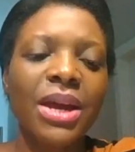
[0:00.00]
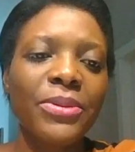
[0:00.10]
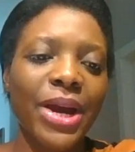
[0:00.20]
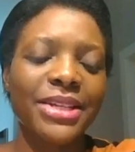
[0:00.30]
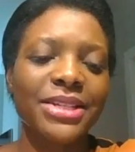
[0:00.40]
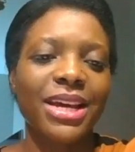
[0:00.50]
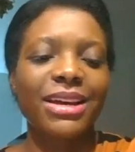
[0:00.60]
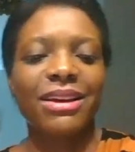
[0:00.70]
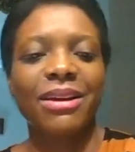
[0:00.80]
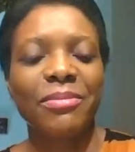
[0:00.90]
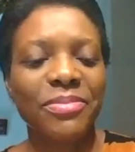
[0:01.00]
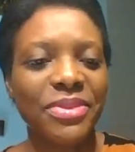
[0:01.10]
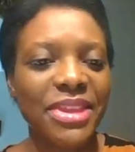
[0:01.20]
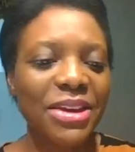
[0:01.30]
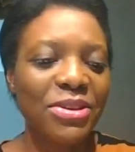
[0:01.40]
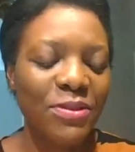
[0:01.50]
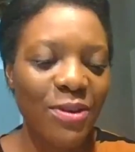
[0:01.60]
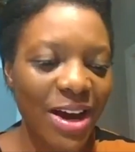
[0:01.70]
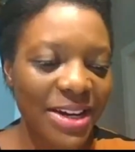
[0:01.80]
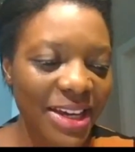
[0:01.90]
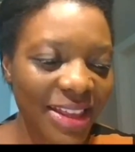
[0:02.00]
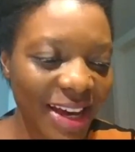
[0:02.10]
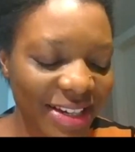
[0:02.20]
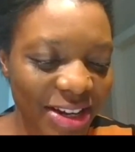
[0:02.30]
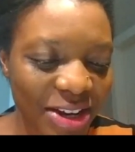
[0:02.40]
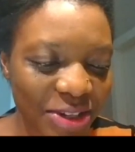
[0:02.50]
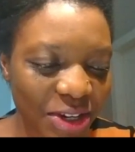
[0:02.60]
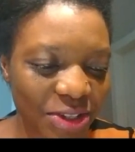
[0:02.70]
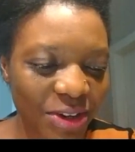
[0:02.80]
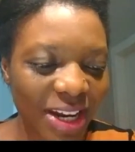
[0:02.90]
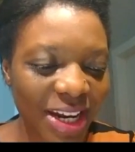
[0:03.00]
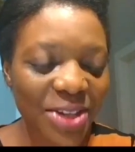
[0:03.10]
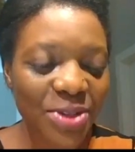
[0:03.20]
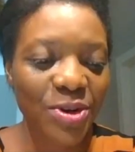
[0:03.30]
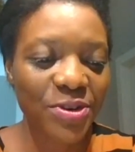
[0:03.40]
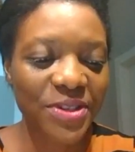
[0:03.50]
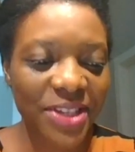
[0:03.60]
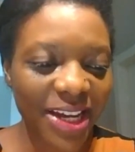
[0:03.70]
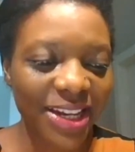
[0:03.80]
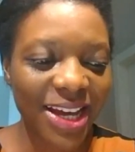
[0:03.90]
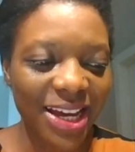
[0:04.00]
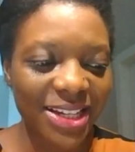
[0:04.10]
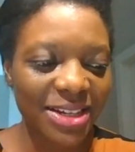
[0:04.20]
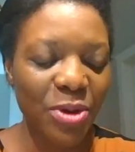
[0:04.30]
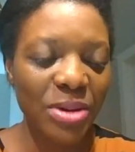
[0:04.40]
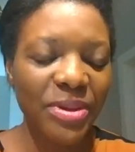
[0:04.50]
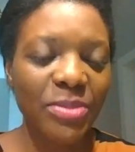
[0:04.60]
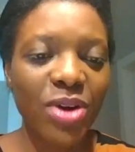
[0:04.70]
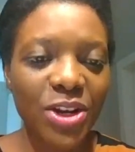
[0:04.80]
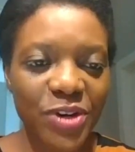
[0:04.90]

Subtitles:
Right. Thank you for adding that, Doctor. And I do understand that when people are